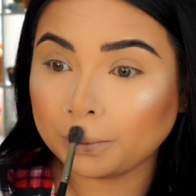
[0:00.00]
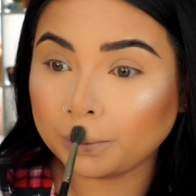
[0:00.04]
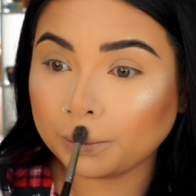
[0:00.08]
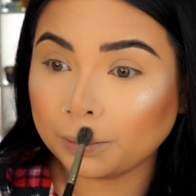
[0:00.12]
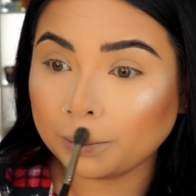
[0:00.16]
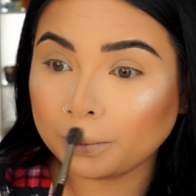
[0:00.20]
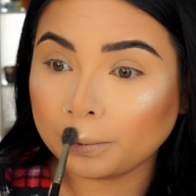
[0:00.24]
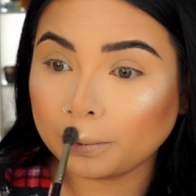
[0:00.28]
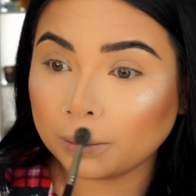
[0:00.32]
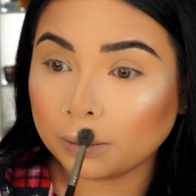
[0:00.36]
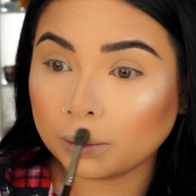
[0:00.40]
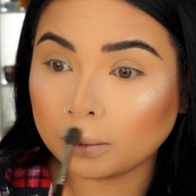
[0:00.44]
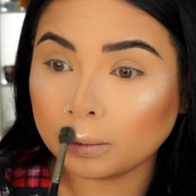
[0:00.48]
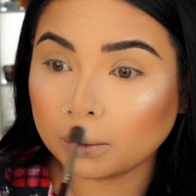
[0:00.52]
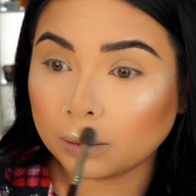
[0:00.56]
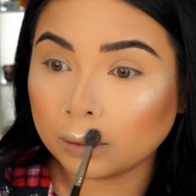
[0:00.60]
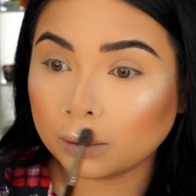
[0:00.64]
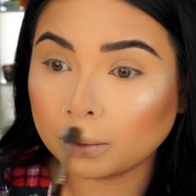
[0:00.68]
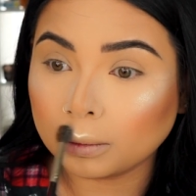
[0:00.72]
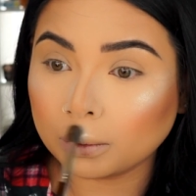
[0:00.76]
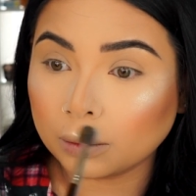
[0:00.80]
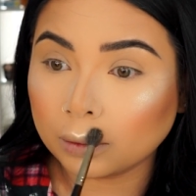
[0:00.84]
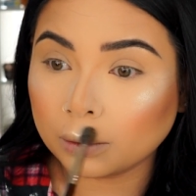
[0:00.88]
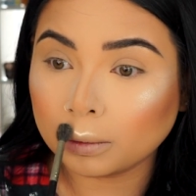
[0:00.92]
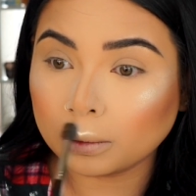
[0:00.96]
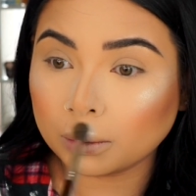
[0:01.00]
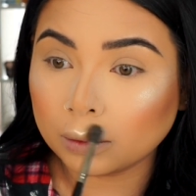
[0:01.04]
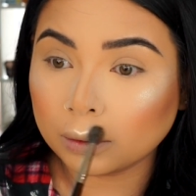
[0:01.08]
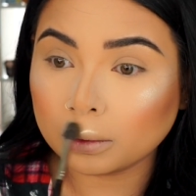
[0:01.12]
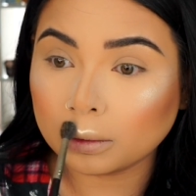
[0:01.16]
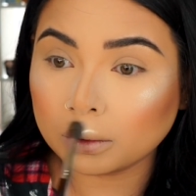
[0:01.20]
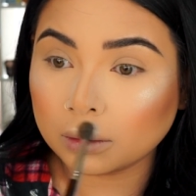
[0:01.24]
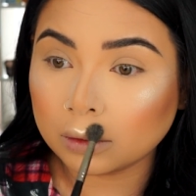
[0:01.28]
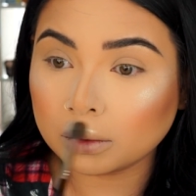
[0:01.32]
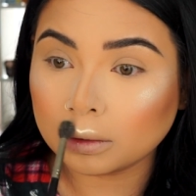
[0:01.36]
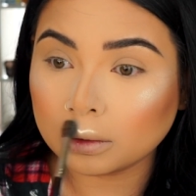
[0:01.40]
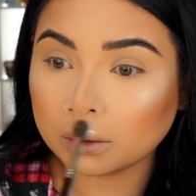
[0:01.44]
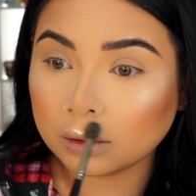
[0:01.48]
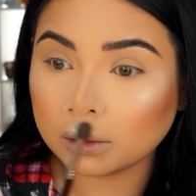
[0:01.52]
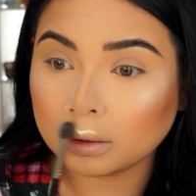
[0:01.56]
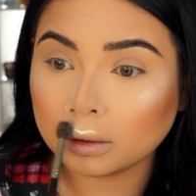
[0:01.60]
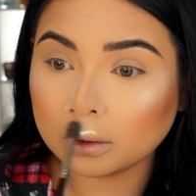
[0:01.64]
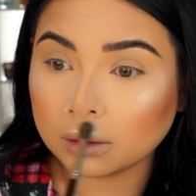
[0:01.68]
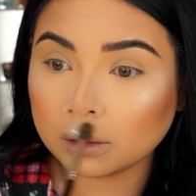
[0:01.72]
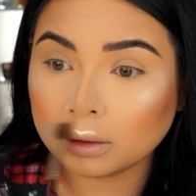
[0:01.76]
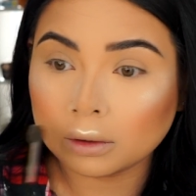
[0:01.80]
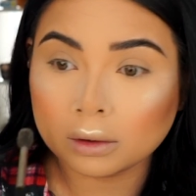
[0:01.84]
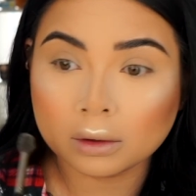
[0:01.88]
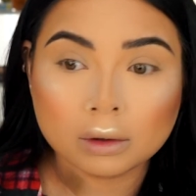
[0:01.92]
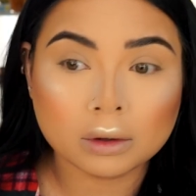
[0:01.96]

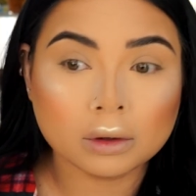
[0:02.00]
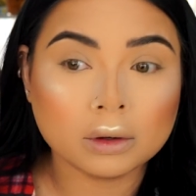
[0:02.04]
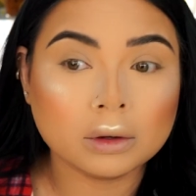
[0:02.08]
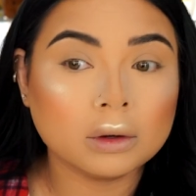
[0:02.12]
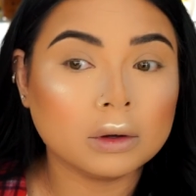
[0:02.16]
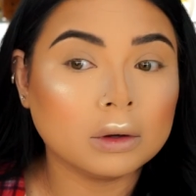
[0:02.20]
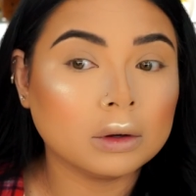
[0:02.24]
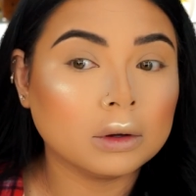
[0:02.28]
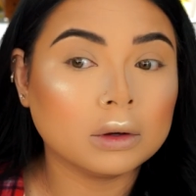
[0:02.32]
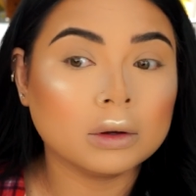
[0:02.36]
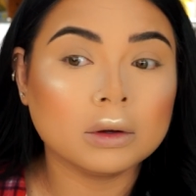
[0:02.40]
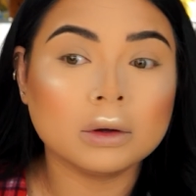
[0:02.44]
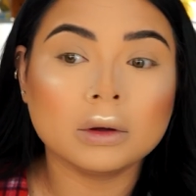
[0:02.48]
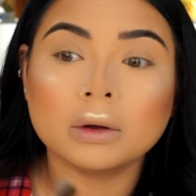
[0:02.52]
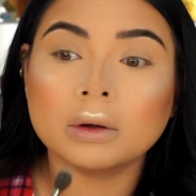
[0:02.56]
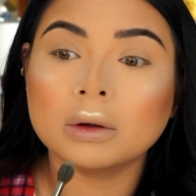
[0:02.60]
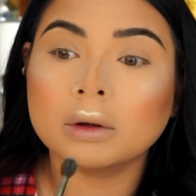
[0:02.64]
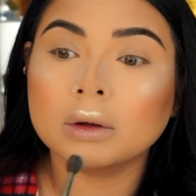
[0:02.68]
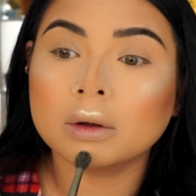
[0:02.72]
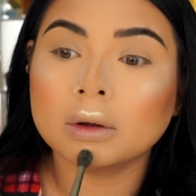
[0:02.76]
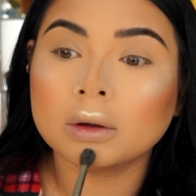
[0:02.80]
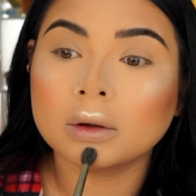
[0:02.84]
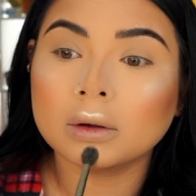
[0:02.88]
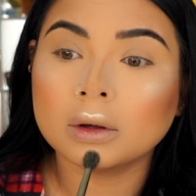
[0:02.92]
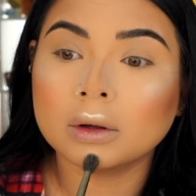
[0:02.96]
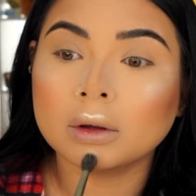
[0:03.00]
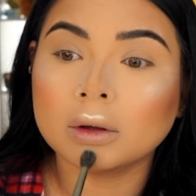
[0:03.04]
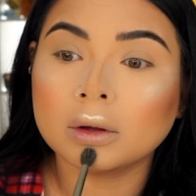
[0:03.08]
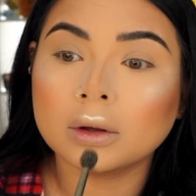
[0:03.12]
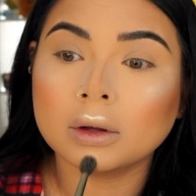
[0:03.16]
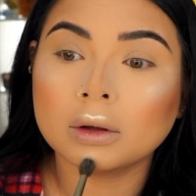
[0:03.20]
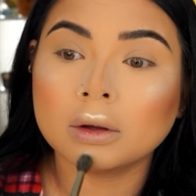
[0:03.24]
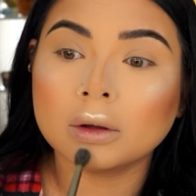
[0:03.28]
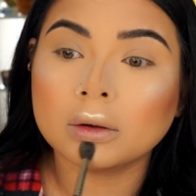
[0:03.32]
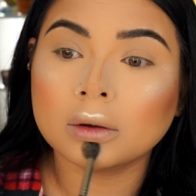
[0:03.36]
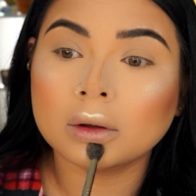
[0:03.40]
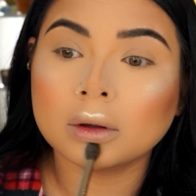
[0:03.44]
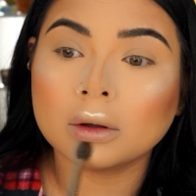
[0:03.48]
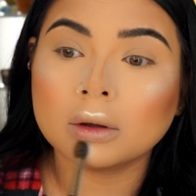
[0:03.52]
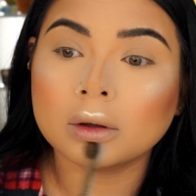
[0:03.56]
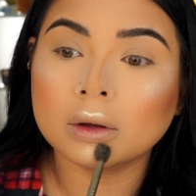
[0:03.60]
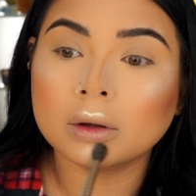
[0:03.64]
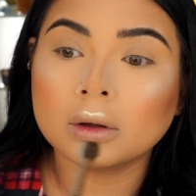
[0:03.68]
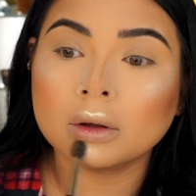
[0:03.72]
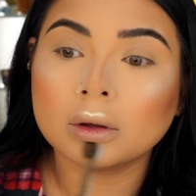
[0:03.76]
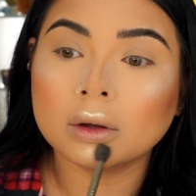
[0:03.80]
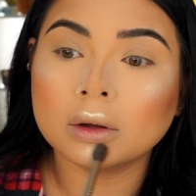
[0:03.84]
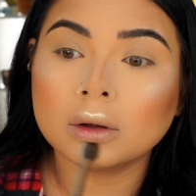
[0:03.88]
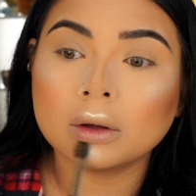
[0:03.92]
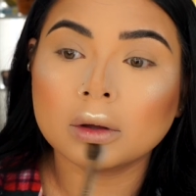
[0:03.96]

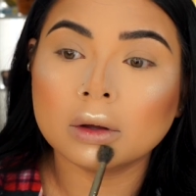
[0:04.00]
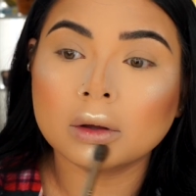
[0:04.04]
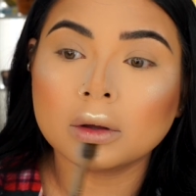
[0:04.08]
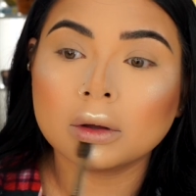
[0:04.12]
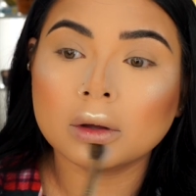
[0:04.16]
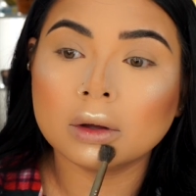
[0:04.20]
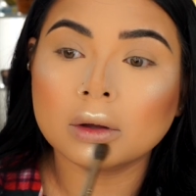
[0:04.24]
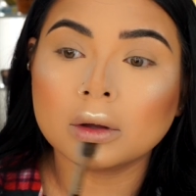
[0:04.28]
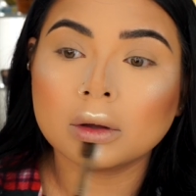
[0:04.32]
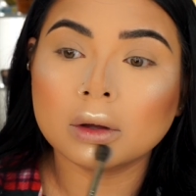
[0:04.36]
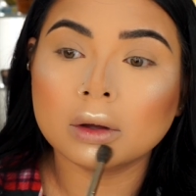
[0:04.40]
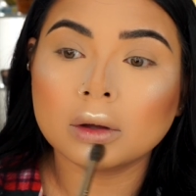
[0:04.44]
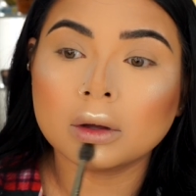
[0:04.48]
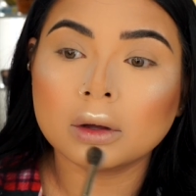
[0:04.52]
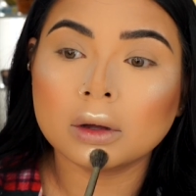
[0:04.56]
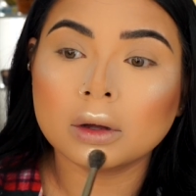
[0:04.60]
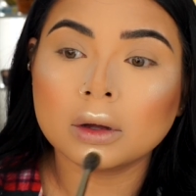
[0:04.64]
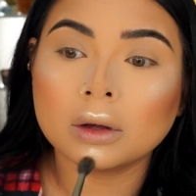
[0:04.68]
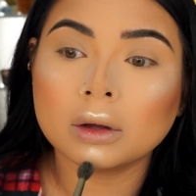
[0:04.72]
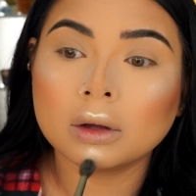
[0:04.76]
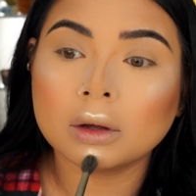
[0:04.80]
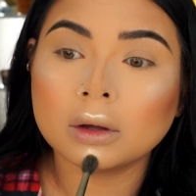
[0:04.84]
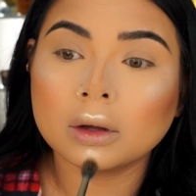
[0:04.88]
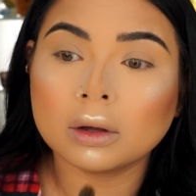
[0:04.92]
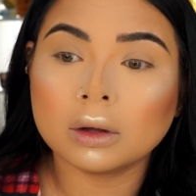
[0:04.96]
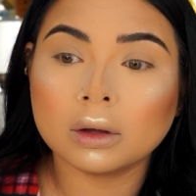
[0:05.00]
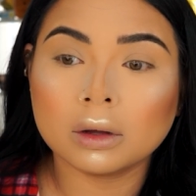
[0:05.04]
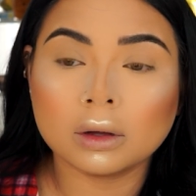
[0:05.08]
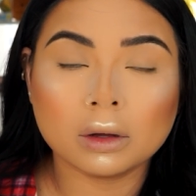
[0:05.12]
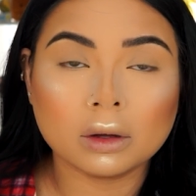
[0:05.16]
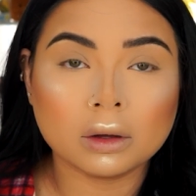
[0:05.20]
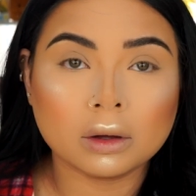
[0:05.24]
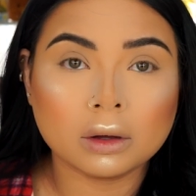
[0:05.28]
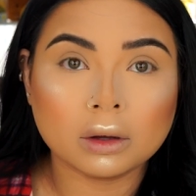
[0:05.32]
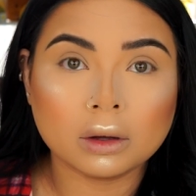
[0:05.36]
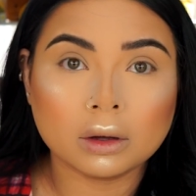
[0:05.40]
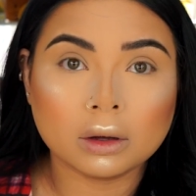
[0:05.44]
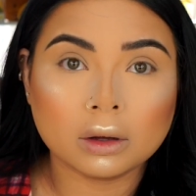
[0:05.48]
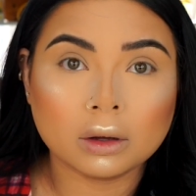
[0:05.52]
Nobody speaks.